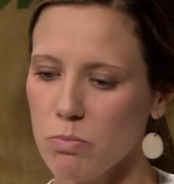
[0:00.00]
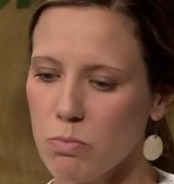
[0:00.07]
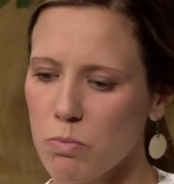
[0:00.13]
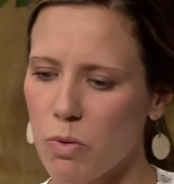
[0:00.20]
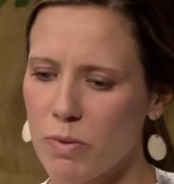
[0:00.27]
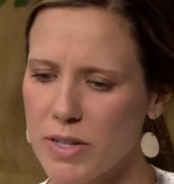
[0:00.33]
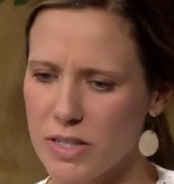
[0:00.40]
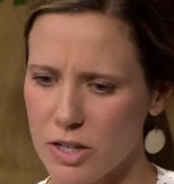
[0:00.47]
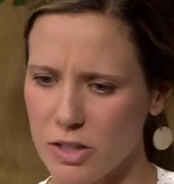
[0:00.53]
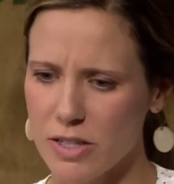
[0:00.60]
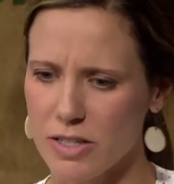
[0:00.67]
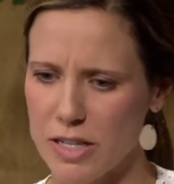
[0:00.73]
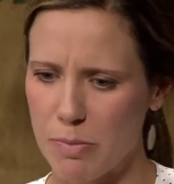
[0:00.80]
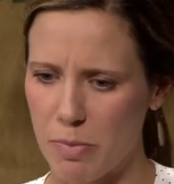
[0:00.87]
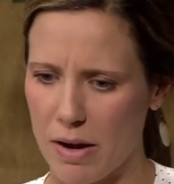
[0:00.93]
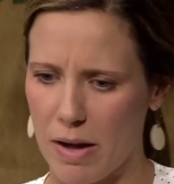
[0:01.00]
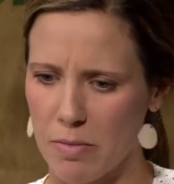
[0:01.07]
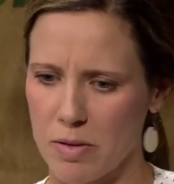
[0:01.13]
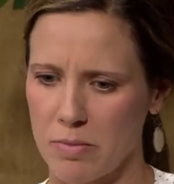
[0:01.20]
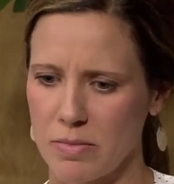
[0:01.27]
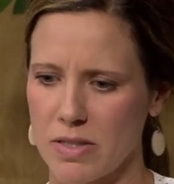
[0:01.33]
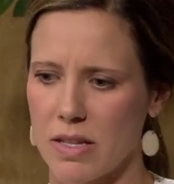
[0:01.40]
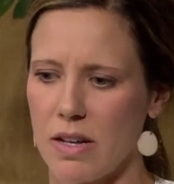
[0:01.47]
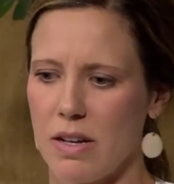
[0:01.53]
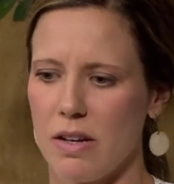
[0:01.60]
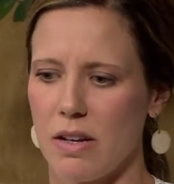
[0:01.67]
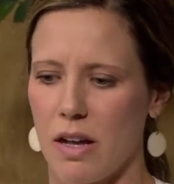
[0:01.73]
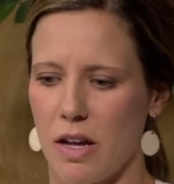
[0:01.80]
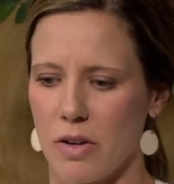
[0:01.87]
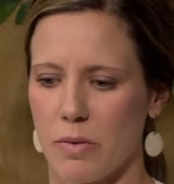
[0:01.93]
When we start to see problems
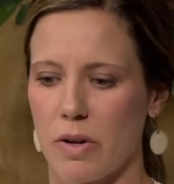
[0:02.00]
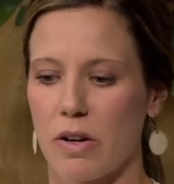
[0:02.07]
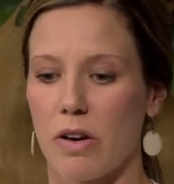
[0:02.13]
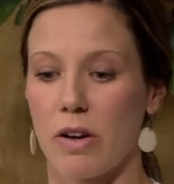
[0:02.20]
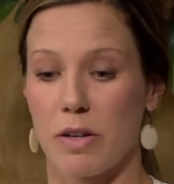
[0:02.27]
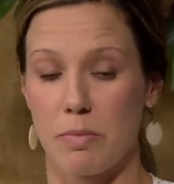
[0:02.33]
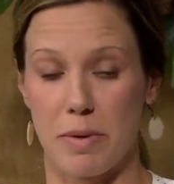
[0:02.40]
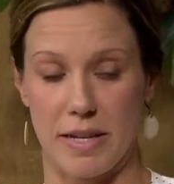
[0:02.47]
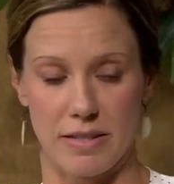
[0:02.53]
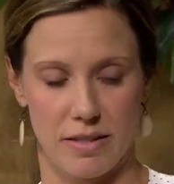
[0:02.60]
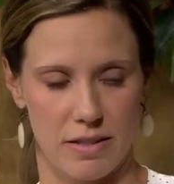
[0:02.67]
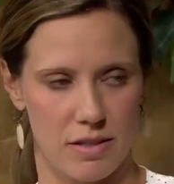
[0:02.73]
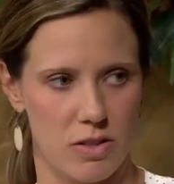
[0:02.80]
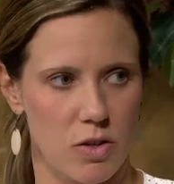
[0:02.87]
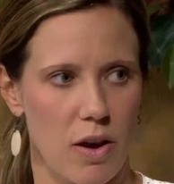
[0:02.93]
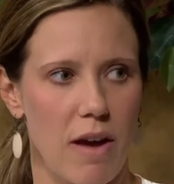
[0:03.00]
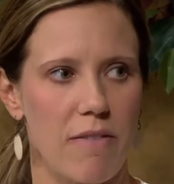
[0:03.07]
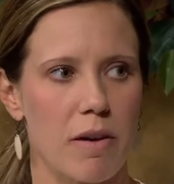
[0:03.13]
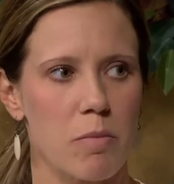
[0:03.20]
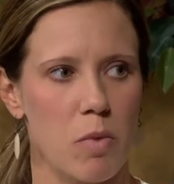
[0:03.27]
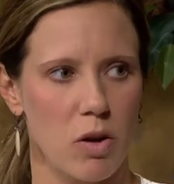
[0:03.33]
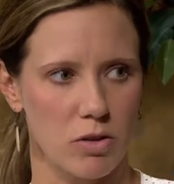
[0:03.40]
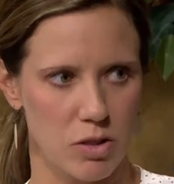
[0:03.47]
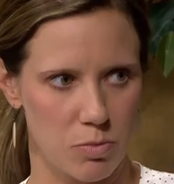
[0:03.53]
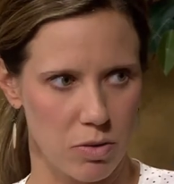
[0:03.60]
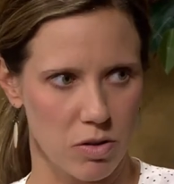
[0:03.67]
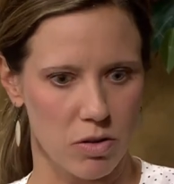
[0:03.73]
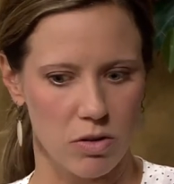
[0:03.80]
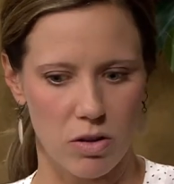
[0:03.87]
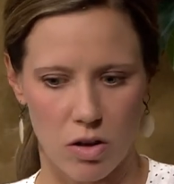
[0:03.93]
on a recurrent basis, so having
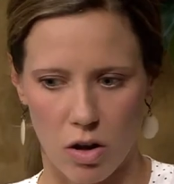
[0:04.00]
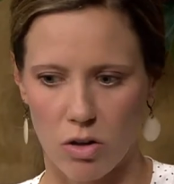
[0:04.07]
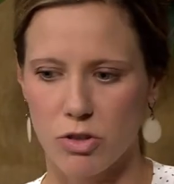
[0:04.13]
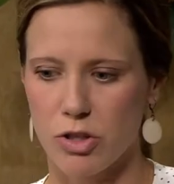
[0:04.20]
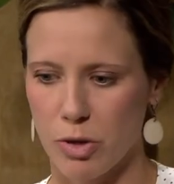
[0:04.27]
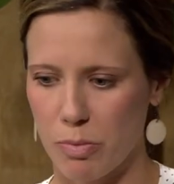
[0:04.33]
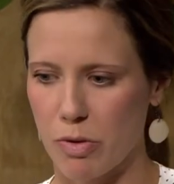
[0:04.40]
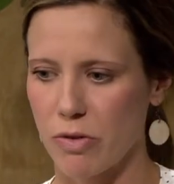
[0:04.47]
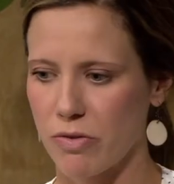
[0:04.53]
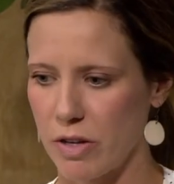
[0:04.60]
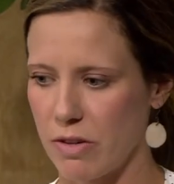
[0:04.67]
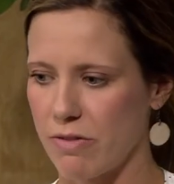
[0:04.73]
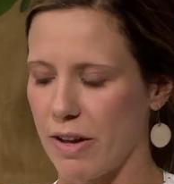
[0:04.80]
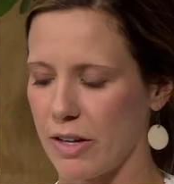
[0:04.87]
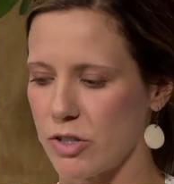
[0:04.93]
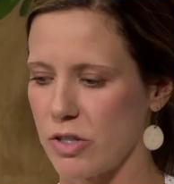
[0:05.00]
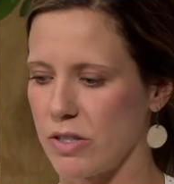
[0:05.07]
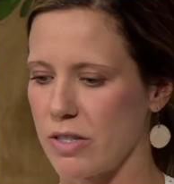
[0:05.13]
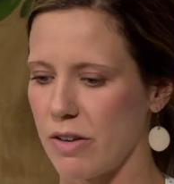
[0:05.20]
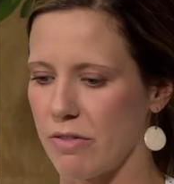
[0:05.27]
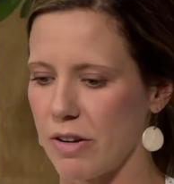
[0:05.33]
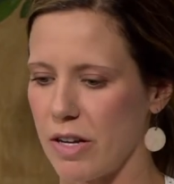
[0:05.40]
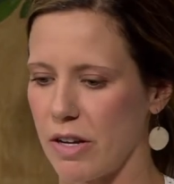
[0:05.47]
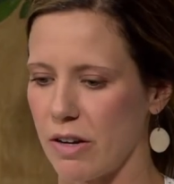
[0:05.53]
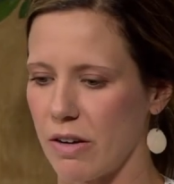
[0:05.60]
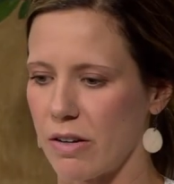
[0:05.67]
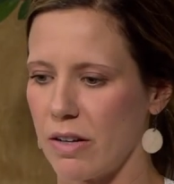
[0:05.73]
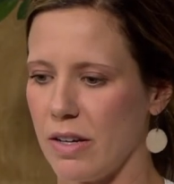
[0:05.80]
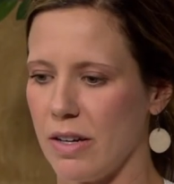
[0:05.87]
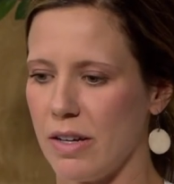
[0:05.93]
multiple culture-proven infections every year,